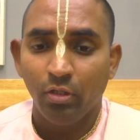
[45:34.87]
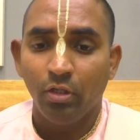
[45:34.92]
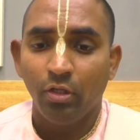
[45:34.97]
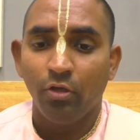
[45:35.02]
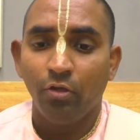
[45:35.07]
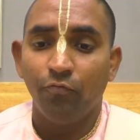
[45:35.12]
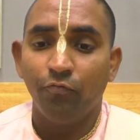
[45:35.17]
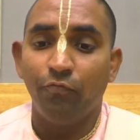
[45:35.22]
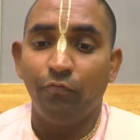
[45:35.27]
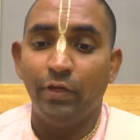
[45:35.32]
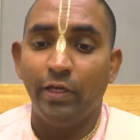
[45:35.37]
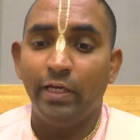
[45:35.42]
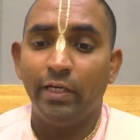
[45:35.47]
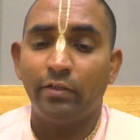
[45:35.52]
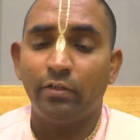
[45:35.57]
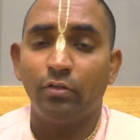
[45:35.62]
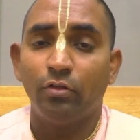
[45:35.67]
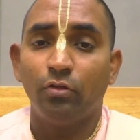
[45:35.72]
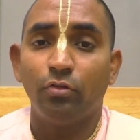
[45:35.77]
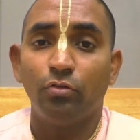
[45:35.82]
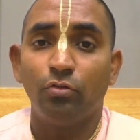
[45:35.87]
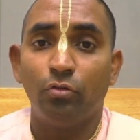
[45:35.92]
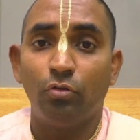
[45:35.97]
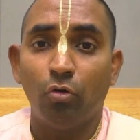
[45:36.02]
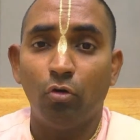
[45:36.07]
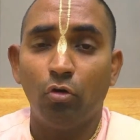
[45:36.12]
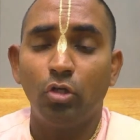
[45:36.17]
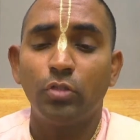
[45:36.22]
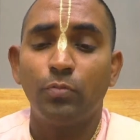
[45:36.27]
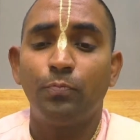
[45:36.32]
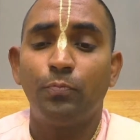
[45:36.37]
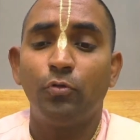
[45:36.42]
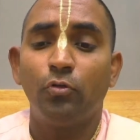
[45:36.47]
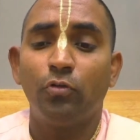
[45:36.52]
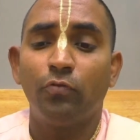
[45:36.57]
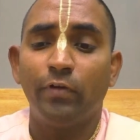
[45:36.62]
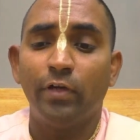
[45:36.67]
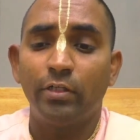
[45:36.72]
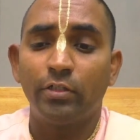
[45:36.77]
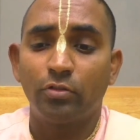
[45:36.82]
where those
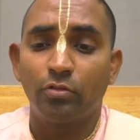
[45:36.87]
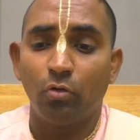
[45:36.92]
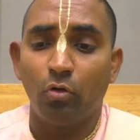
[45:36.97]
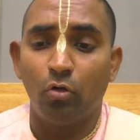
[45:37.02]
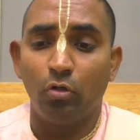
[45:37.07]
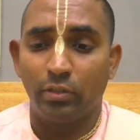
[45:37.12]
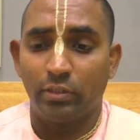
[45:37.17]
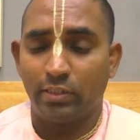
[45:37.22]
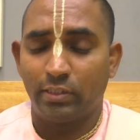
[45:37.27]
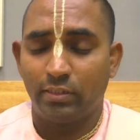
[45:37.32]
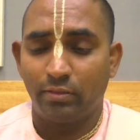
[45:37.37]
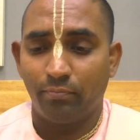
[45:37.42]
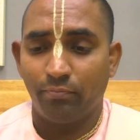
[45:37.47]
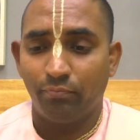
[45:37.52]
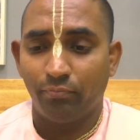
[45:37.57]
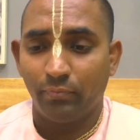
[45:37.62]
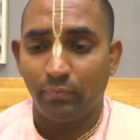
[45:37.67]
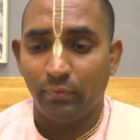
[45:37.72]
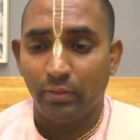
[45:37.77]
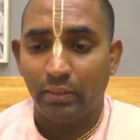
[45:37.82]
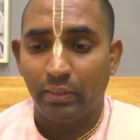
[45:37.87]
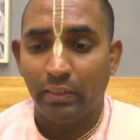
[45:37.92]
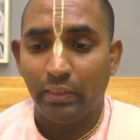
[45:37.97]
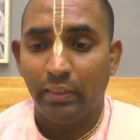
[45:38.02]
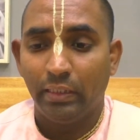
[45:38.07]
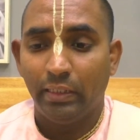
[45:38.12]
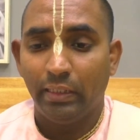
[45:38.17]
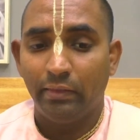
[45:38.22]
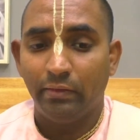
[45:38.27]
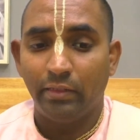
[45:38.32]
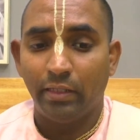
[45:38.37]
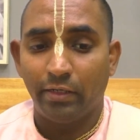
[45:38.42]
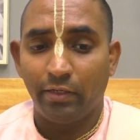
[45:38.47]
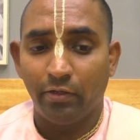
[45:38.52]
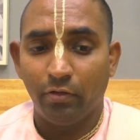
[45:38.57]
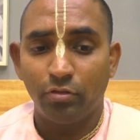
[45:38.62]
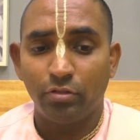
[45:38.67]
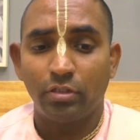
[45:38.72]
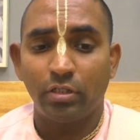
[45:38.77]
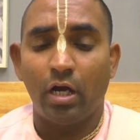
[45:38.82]
purified souls in the
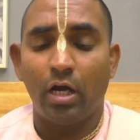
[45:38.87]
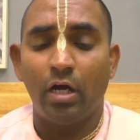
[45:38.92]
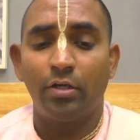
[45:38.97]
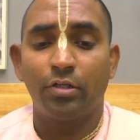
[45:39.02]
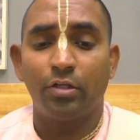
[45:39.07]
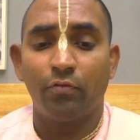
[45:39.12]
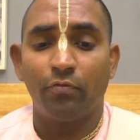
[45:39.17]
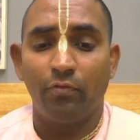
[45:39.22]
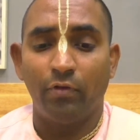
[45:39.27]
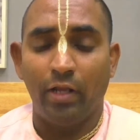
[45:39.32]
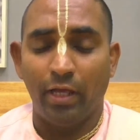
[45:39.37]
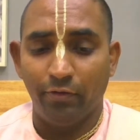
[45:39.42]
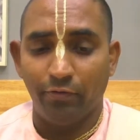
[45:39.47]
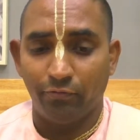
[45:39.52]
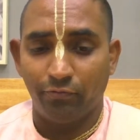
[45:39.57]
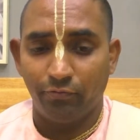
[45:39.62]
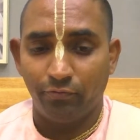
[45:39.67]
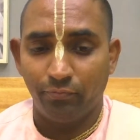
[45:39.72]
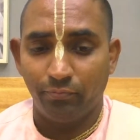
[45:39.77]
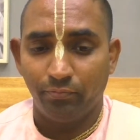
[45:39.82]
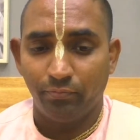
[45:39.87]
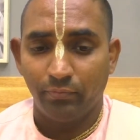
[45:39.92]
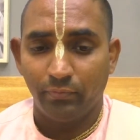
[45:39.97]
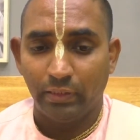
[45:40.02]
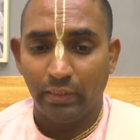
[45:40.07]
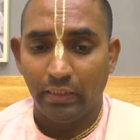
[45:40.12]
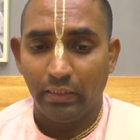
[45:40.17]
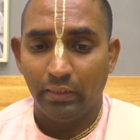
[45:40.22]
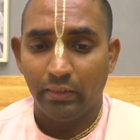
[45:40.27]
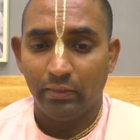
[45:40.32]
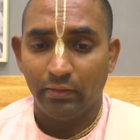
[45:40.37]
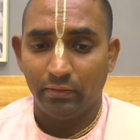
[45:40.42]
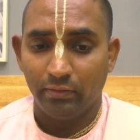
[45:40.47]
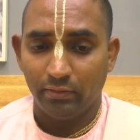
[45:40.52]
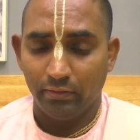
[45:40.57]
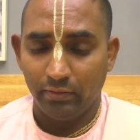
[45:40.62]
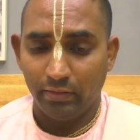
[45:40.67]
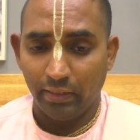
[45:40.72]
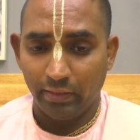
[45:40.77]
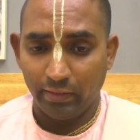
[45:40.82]
renounced order of life,
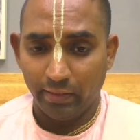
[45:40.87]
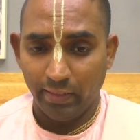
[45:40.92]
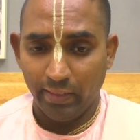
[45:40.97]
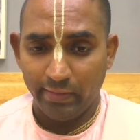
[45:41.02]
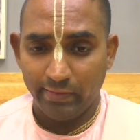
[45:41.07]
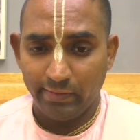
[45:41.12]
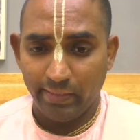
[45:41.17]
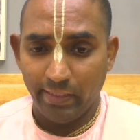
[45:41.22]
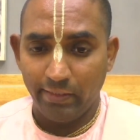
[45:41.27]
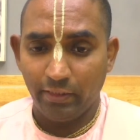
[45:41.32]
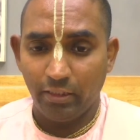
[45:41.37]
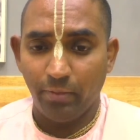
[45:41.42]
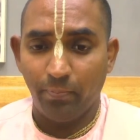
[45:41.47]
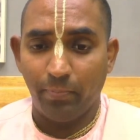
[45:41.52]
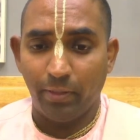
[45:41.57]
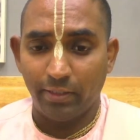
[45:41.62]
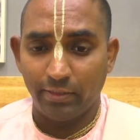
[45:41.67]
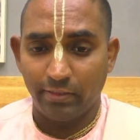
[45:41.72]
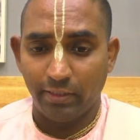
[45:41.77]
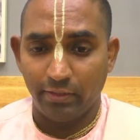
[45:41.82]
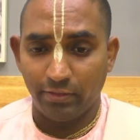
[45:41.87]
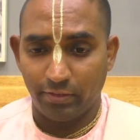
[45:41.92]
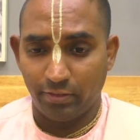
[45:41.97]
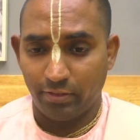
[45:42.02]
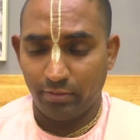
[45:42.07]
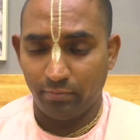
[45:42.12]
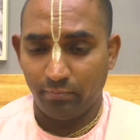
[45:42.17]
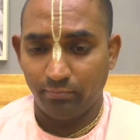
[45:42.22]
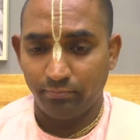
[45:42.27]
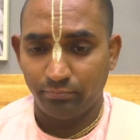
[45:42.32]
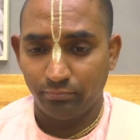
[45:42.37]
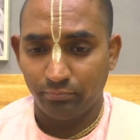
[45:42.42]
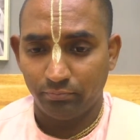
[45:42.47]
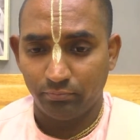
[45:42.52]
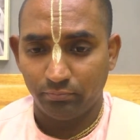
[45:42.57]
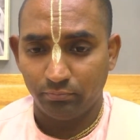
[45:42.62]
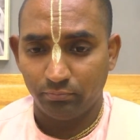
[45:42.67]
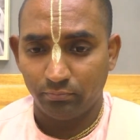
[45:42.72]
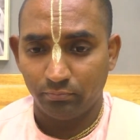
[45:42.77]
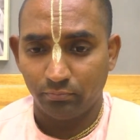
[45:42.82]
the great saintly persons,
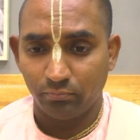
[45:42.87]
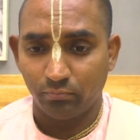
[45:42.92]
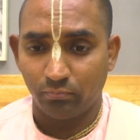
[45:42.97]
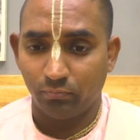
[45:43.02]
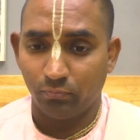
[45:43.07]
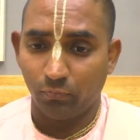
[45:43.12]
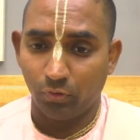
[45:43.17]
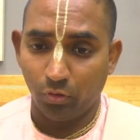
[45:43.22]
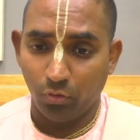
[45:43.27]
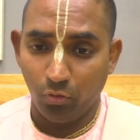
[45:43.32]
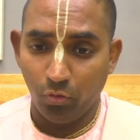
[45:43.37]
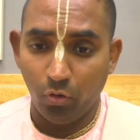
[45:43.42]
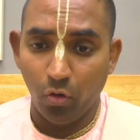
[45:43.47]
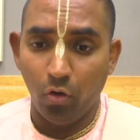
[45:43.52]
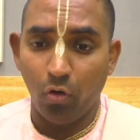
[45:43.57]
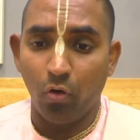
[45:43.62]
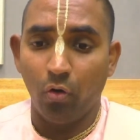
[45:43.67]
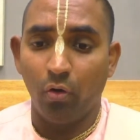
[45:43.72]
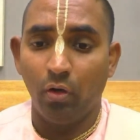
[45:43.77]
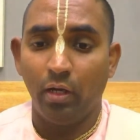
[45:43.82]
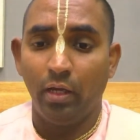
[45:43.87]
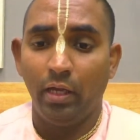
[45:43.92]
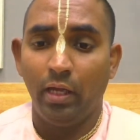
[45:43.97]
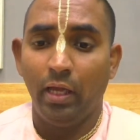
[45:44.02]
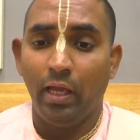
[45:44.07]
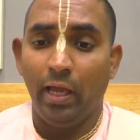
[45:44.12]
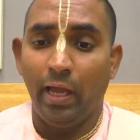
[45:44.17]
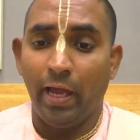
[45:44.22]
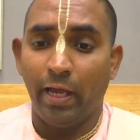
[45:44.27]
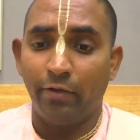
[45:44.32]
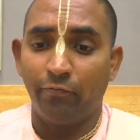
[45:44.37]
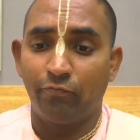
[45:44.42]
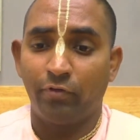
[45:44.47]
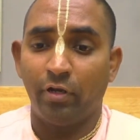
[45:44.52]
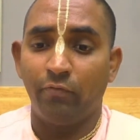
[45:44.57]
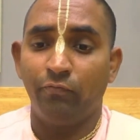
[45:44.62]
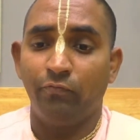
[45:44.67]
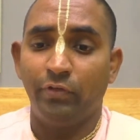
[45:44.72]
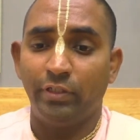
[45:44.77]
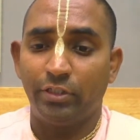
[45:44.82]
go, and
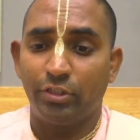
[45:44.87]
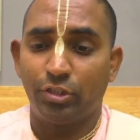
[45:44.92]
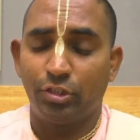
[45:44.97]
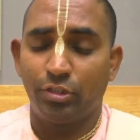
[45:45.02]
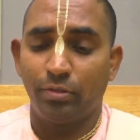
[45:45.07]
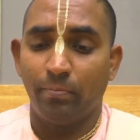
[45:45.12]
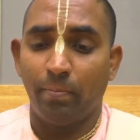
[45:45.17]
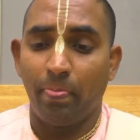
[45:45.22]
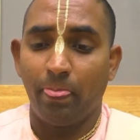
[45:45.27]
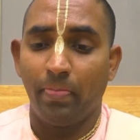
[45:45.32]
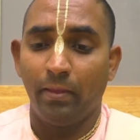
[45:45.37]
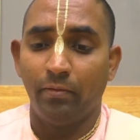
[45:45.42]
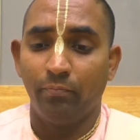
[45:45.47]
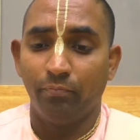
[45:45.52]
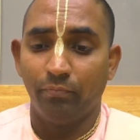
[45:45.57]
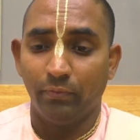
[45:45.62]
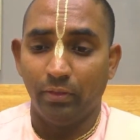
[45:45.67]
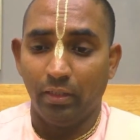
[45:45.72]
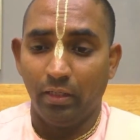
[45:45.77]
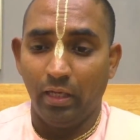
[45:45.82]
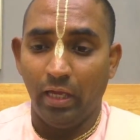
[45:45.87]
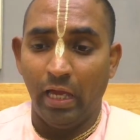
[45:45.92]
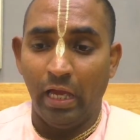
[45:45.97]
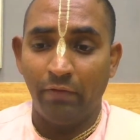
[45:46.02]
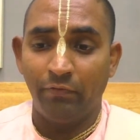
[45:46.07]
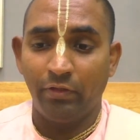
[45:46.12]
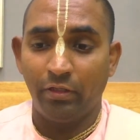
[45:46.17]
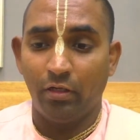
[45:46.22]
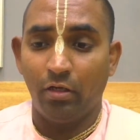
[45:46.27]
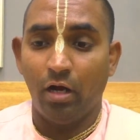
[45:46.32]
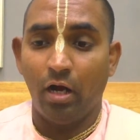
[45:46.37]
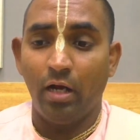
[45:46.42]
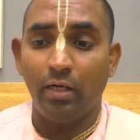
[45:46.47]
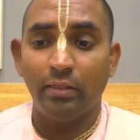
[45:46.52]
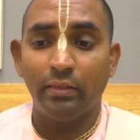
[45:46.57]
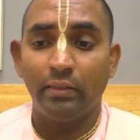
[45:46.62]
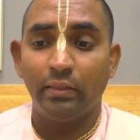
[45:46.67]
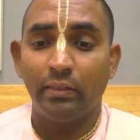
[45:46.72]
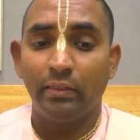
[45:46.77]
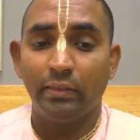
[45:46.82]
from which, having gone,
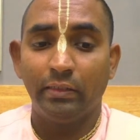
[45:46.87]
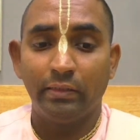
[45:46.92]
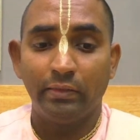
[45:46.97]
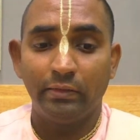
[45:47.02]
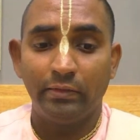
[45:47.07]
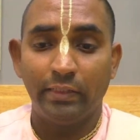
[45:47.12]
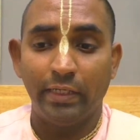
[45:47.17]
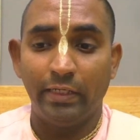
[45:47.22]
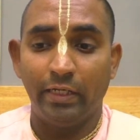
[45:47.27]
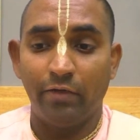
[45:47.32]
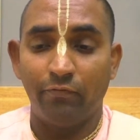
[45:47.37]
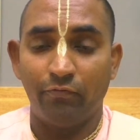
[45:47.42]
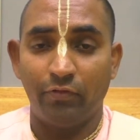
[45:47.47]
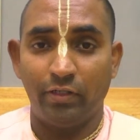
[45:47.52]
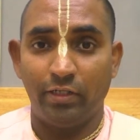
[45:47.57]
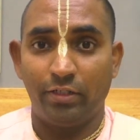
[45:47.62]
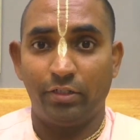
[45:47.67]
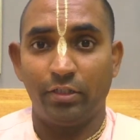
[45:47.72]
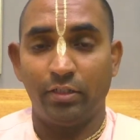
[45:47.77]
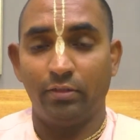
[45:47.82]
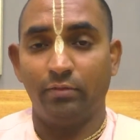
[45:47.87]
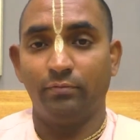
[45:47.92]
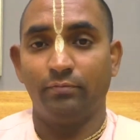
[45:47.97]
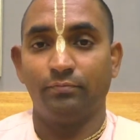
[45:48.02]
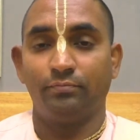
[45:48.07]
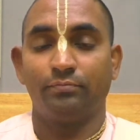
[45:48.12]
they never return.